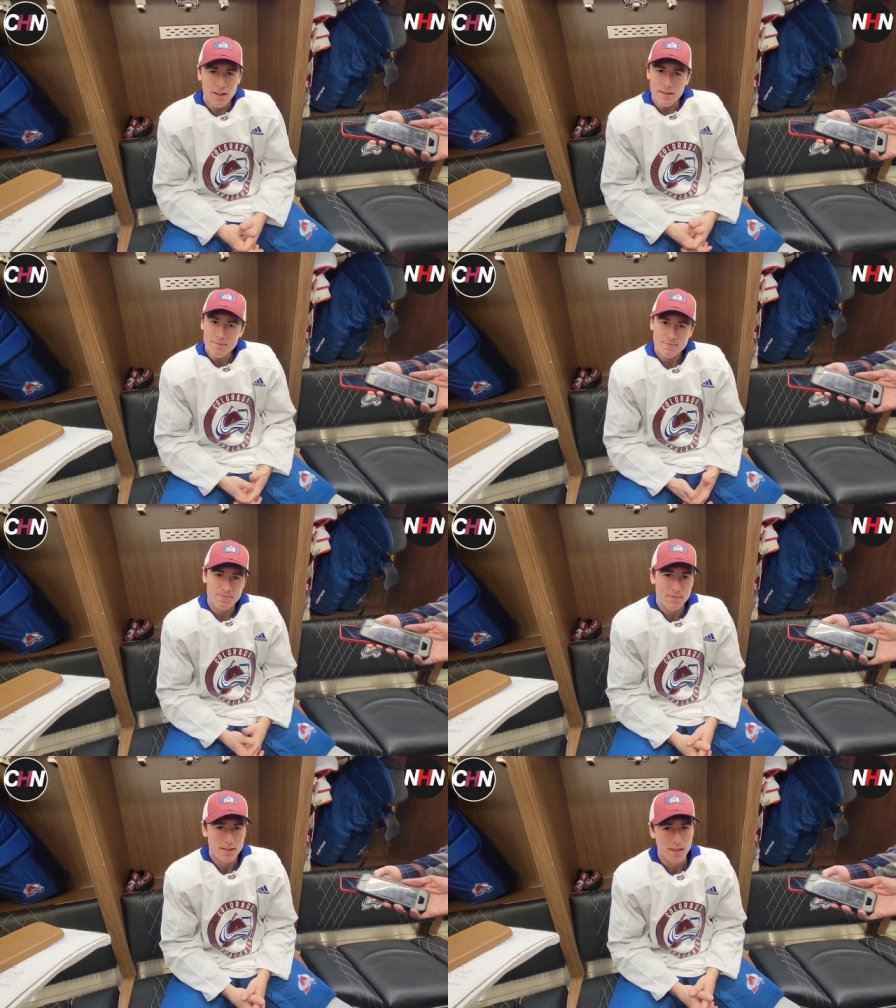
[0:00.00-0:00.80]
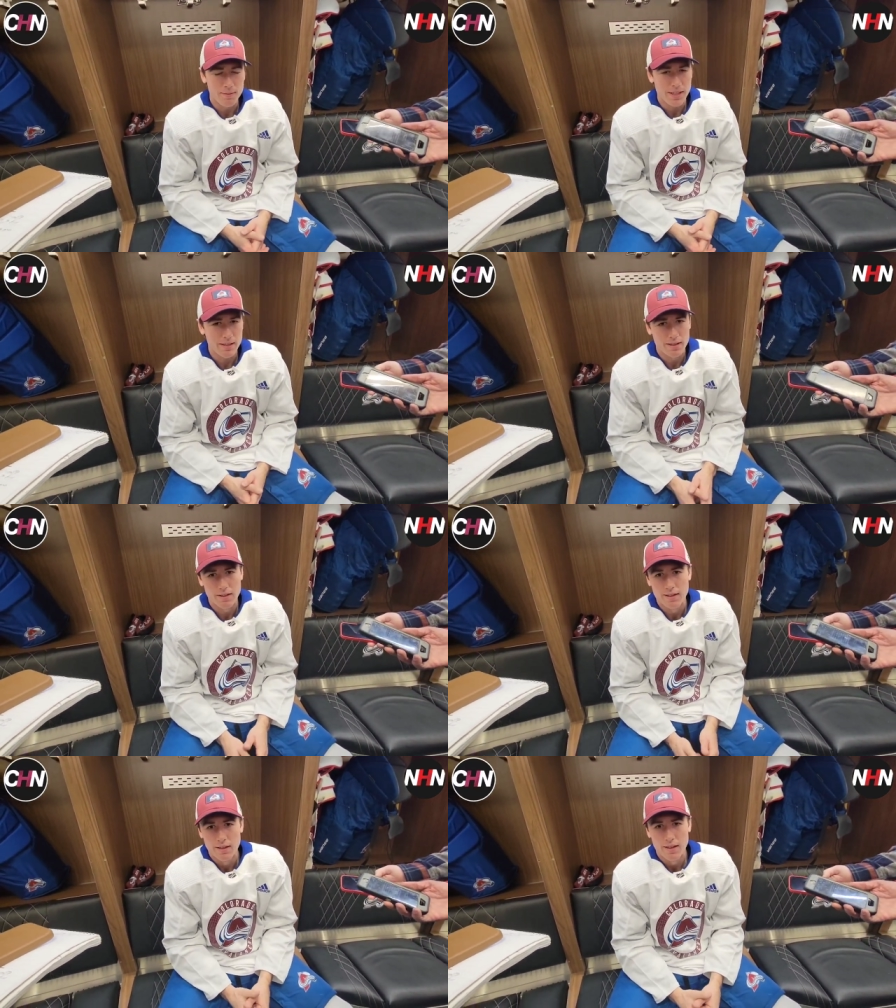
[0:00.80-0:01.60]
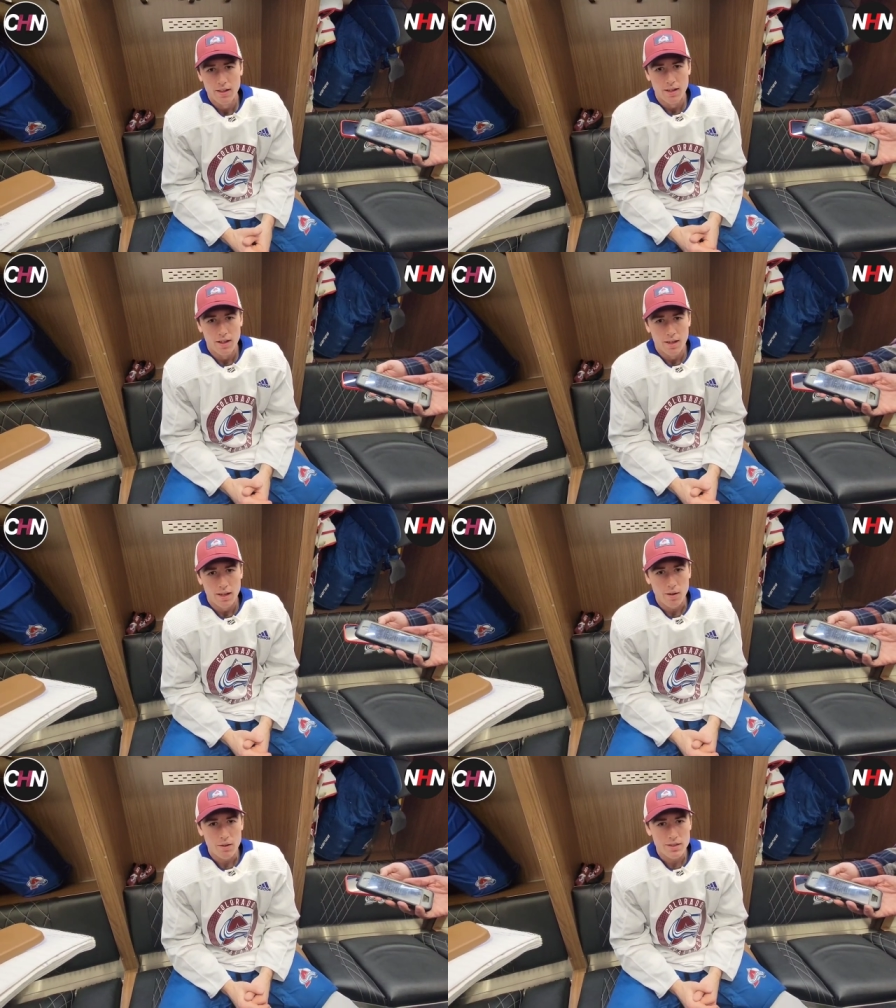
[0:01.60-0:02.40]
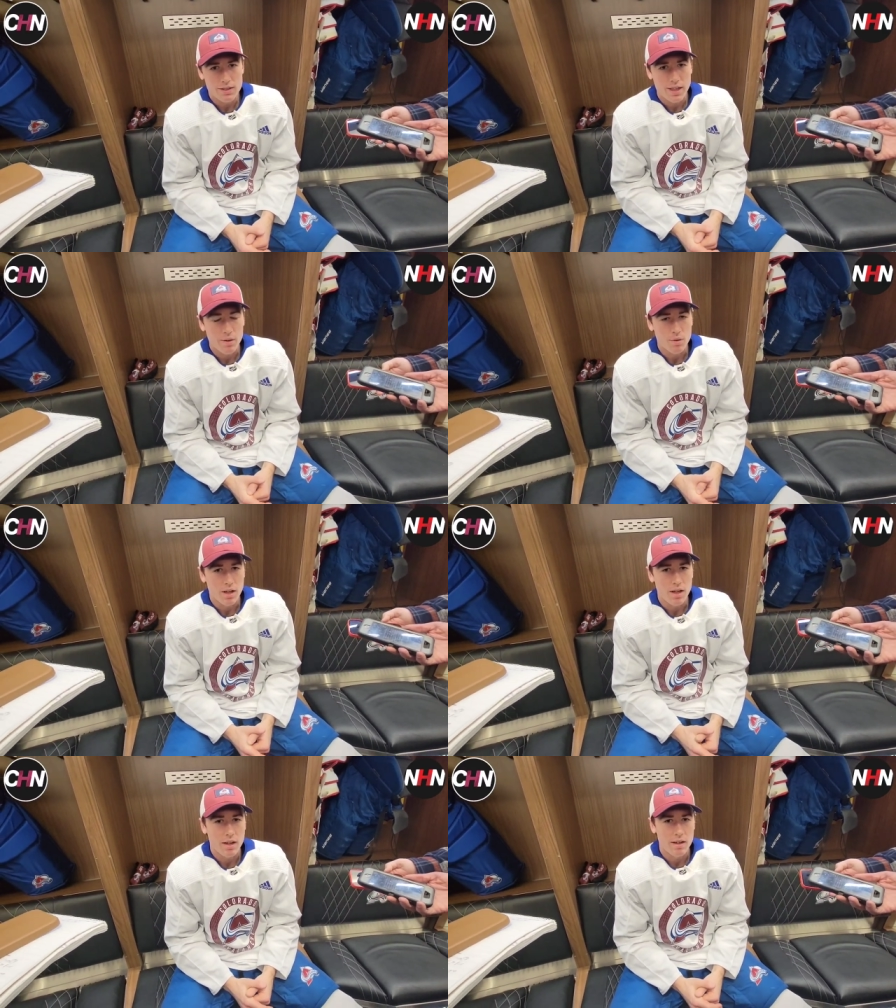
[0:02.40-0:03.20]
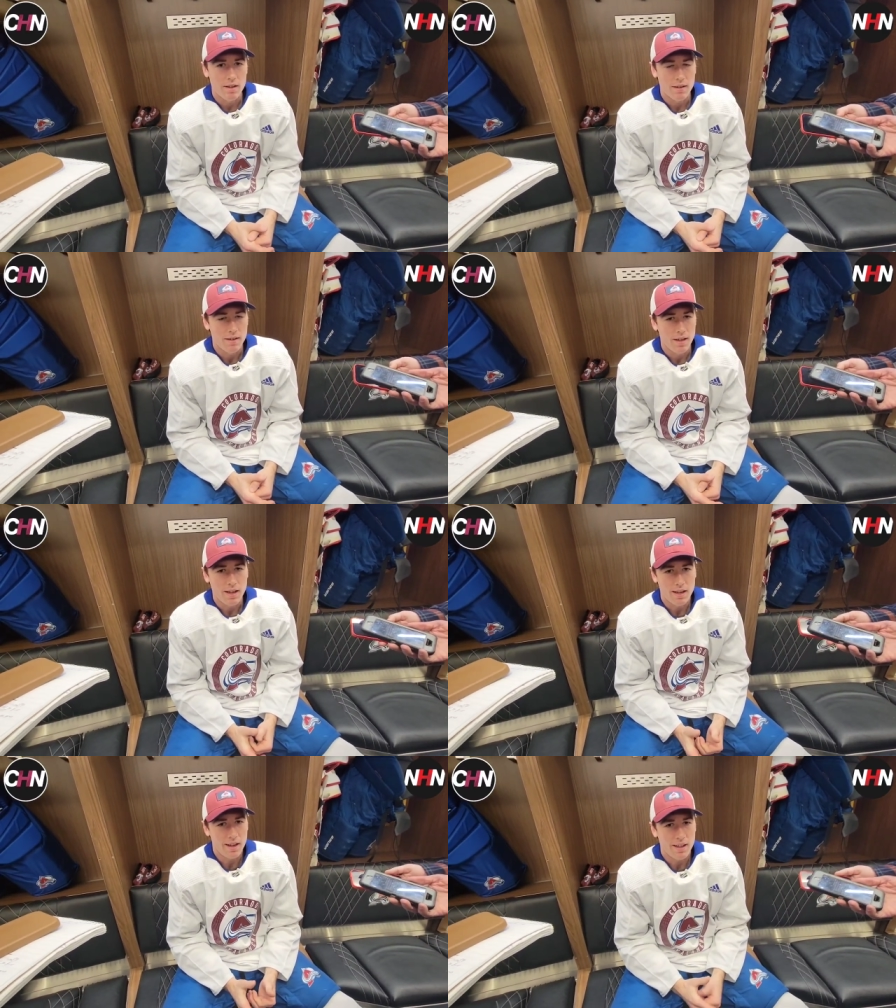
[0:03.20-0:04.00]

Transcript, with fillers: Um, I mean, I wouldn't say. Uh, I